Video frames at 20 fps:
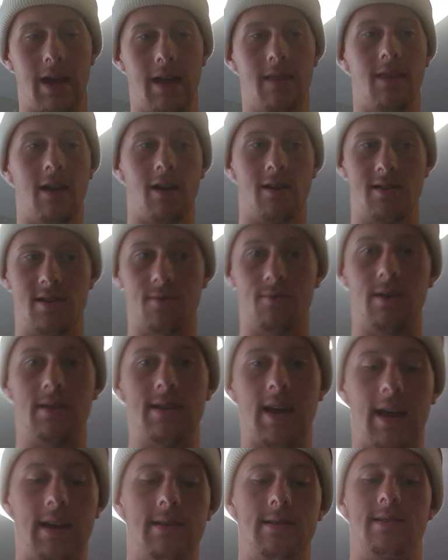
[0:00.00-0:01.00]
in there to
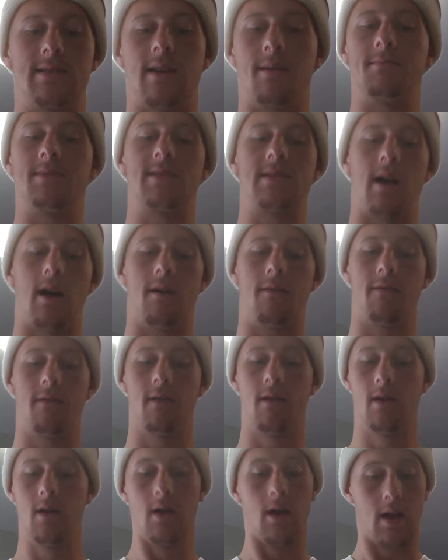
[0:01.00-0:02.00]
retain some stuff.
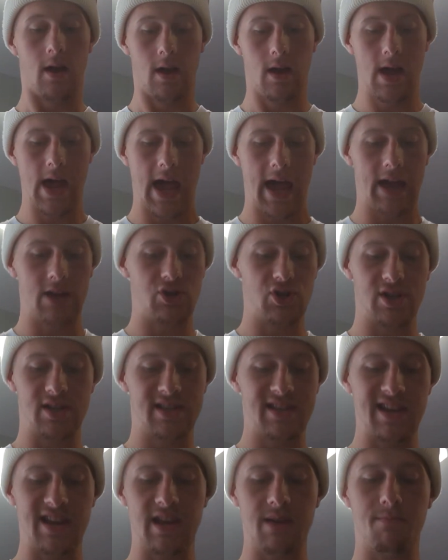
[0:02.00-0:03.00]

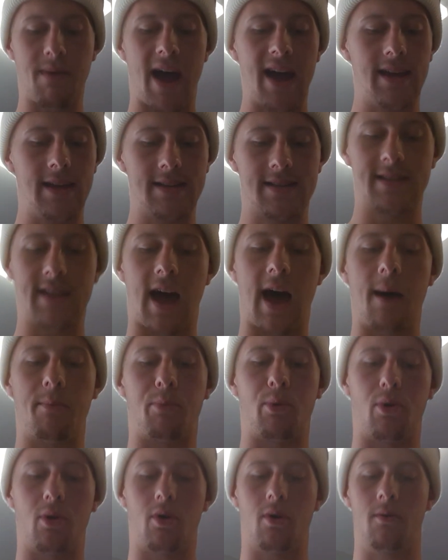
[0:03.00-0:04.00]
Agency by
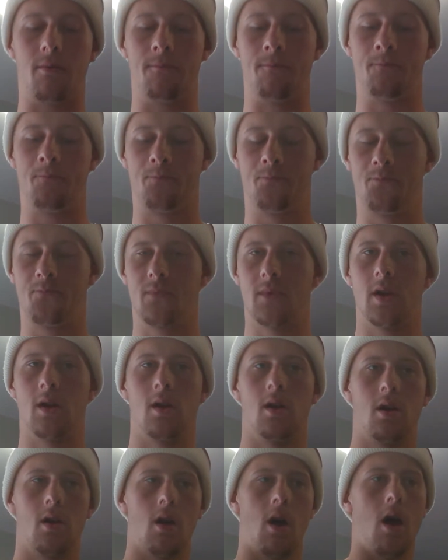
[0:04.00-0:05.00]
estoppel,
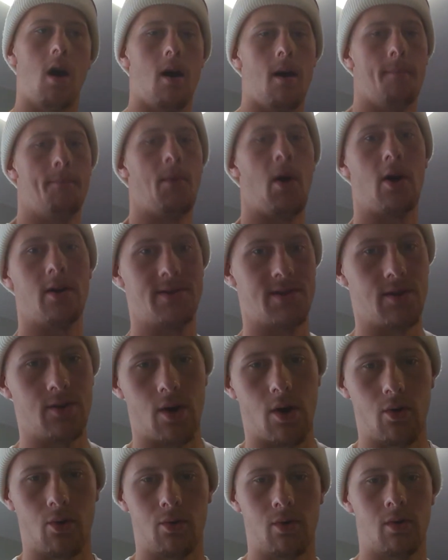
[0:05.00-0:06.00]
also
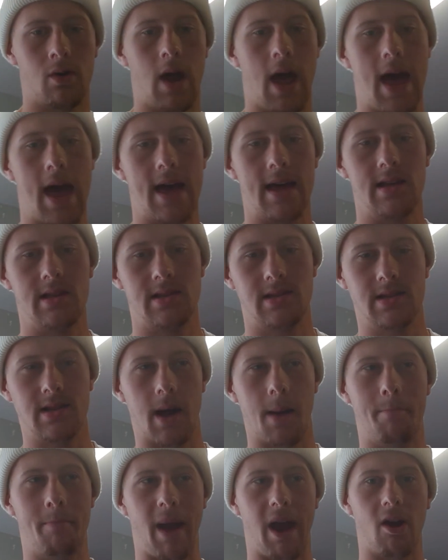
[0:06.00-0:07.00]
known as
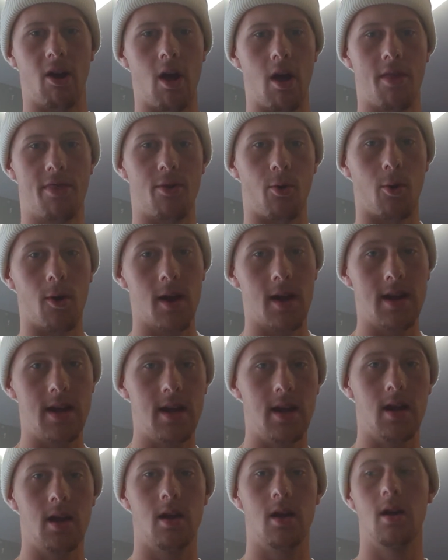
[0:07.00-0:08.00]
apparent
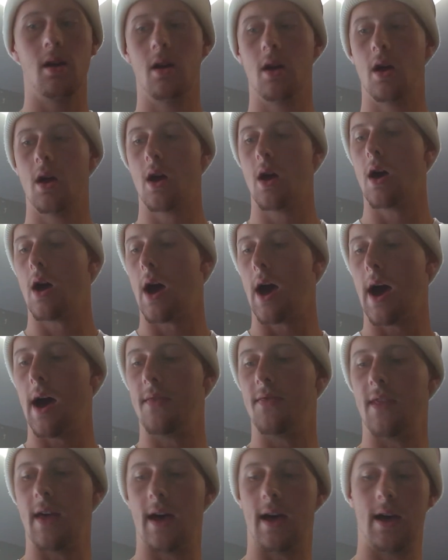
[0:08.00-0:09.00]
authority.
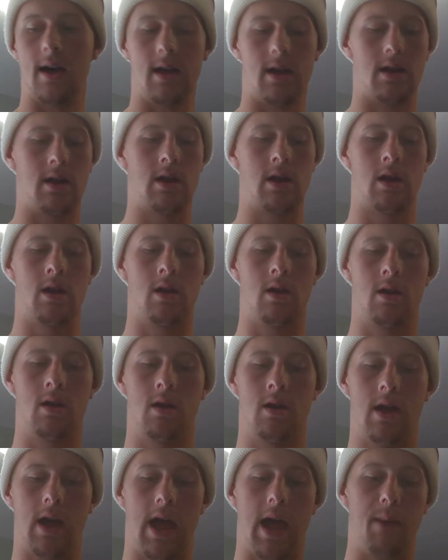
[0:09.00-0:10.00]
And then
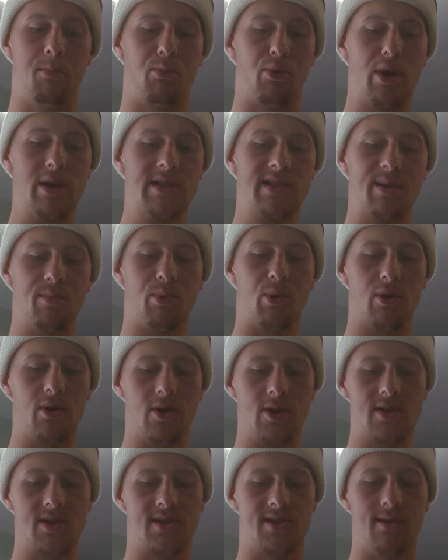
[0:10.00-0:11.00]
a
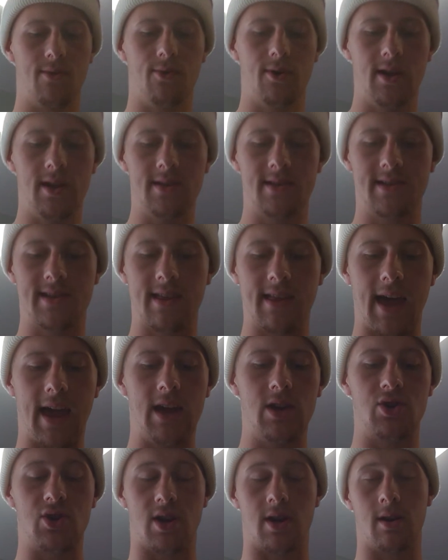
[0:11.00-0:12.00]
principal's duties to the
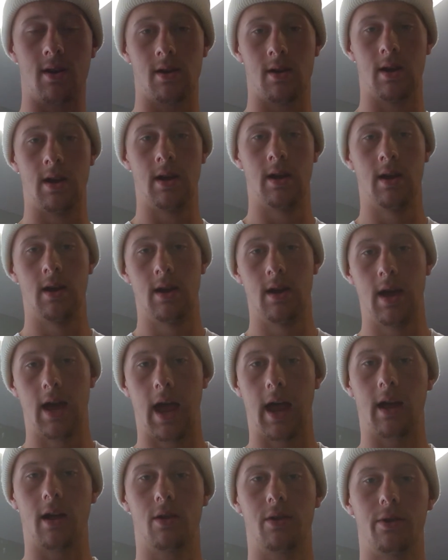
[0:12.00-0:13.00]
agent
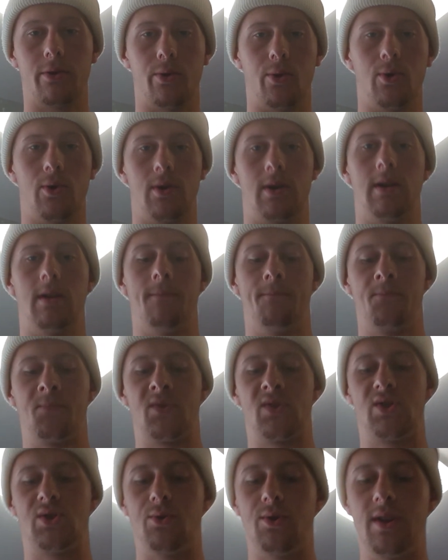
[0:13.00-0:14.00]
include
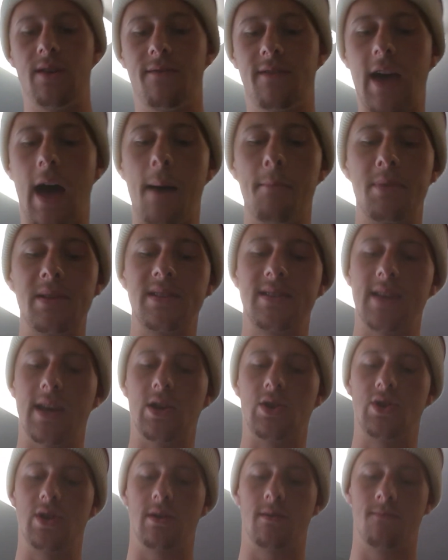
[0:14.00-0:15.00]
duty of
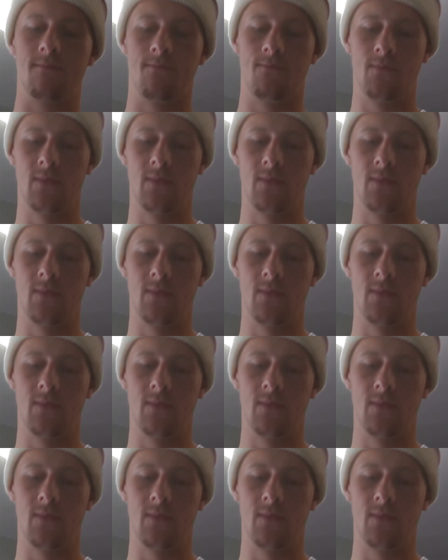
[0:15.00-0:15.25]
compensation,